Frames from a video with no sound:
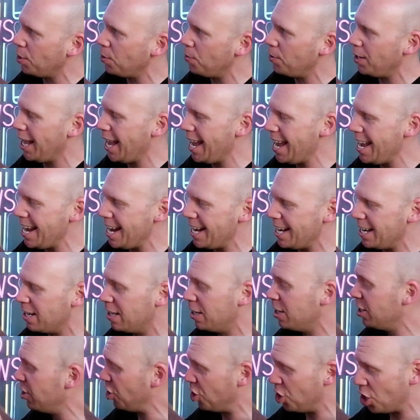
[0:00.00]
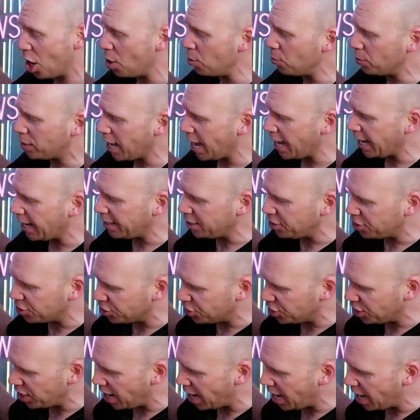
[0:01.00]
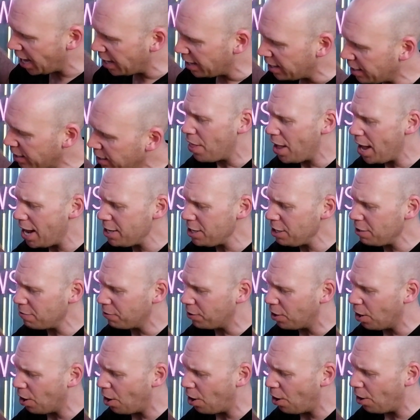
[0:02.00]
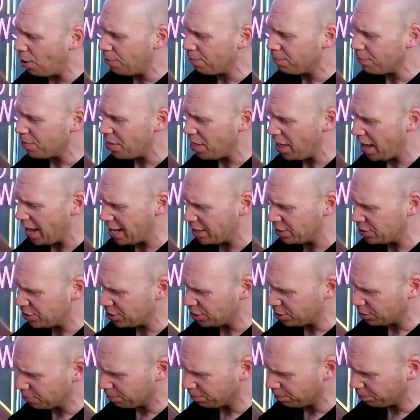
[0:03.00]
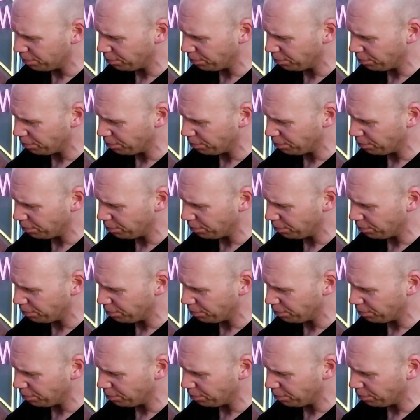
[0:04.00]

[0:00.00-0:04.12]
unit in, no keggage as yet. Then you've got this,